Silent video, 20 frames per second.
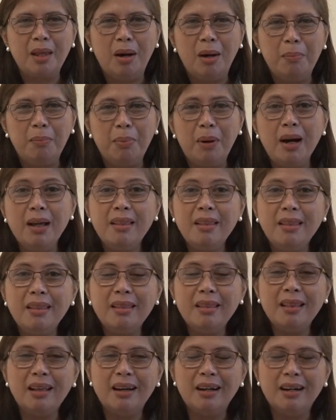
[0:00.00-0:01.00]

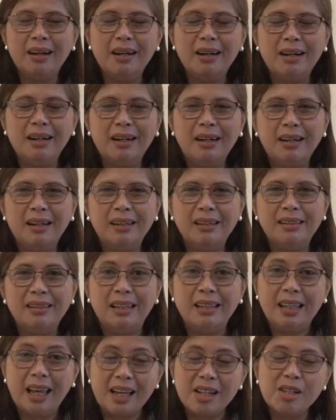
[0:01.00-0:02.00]
upon
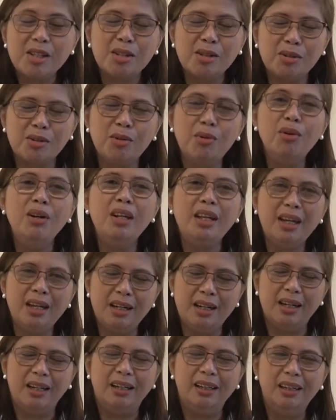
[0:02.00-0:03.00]
the next school
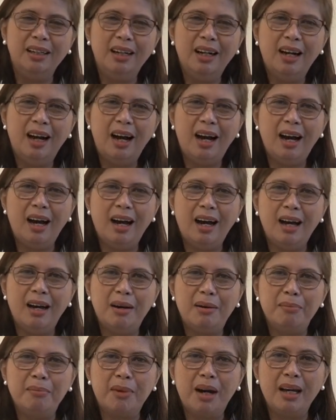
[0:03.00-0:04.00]
year,
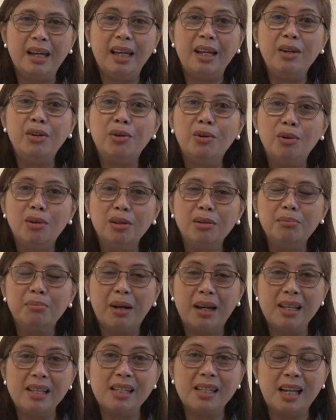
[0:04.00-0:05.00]
I enrolled
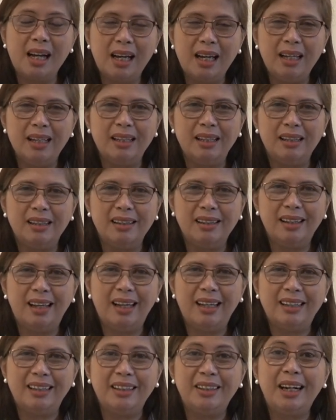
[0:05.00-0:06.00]
my son
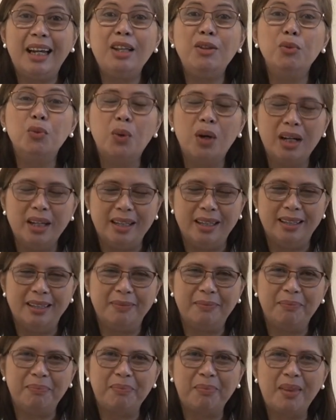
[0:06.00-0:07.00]
at grade 1.
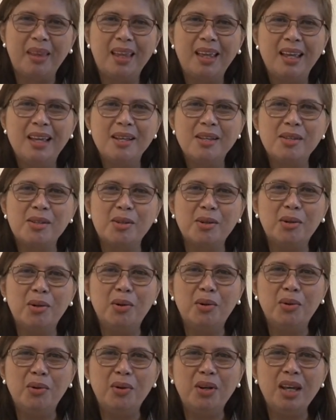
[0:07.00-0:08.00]

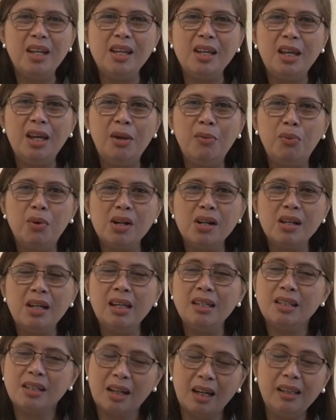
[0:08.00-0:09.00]
So
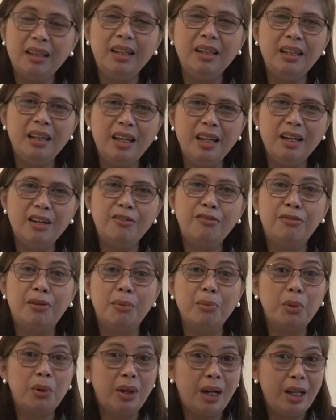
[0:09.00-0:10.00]
he studied here
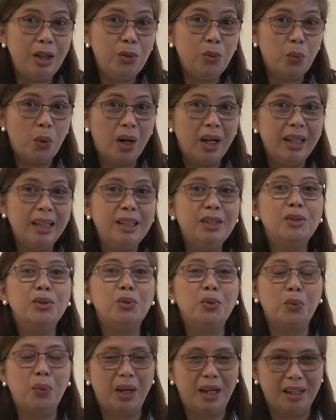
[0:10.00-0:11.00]
from grade 1 to
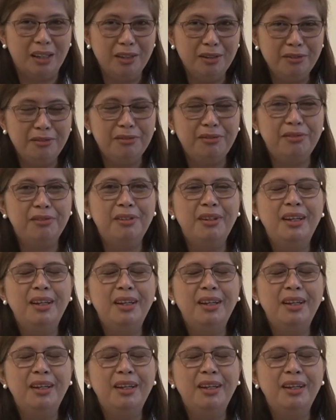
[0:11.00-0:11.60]
12.